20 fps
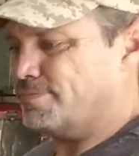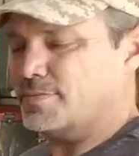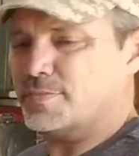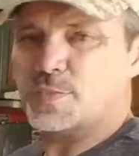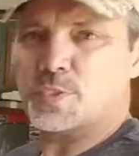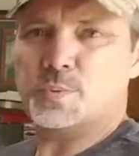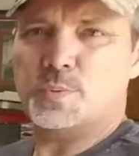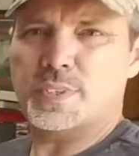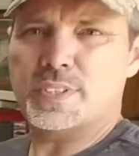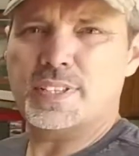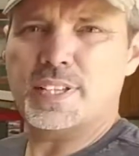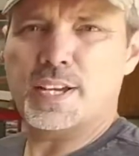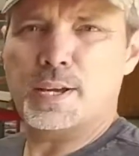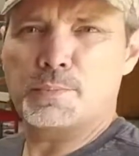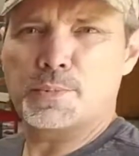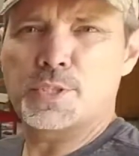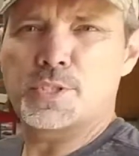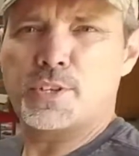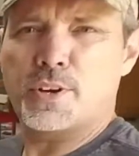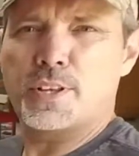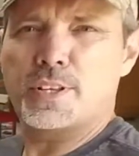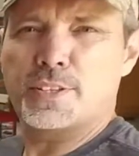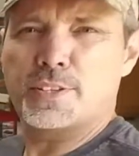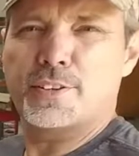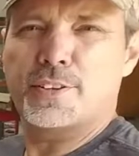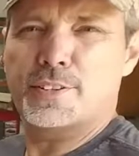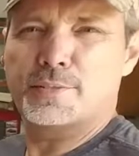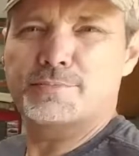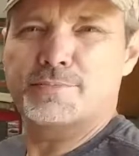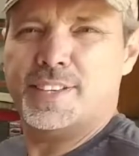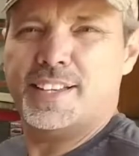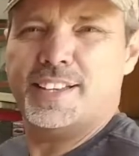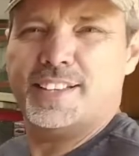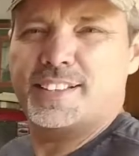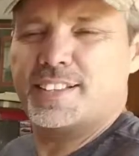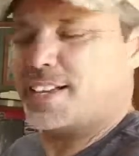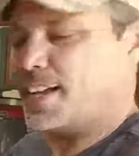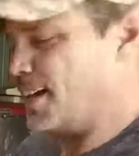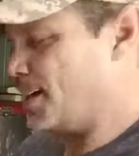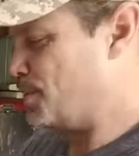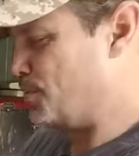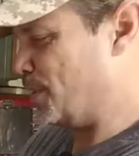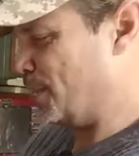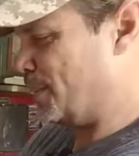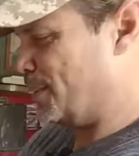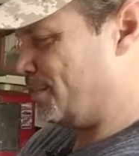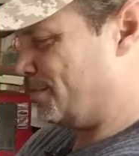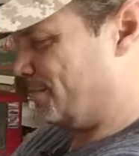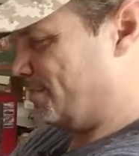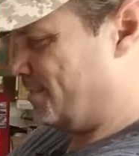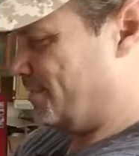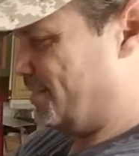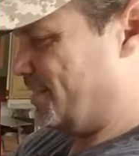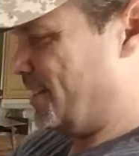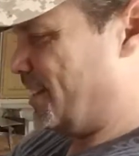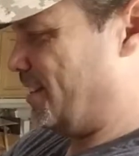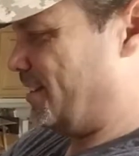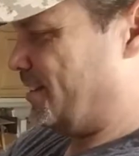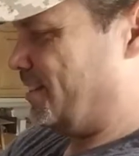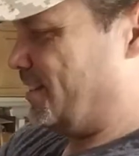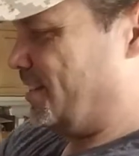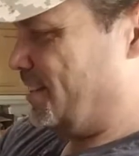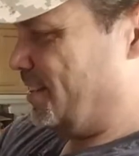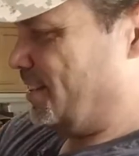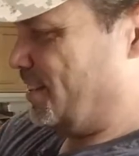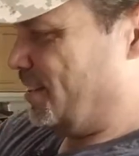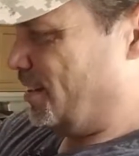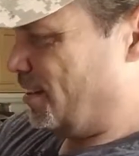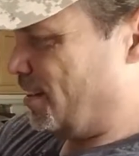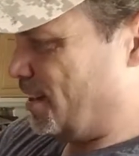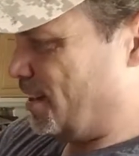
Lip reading: it's one thing I'm stalling on. I admit it. Yeah. All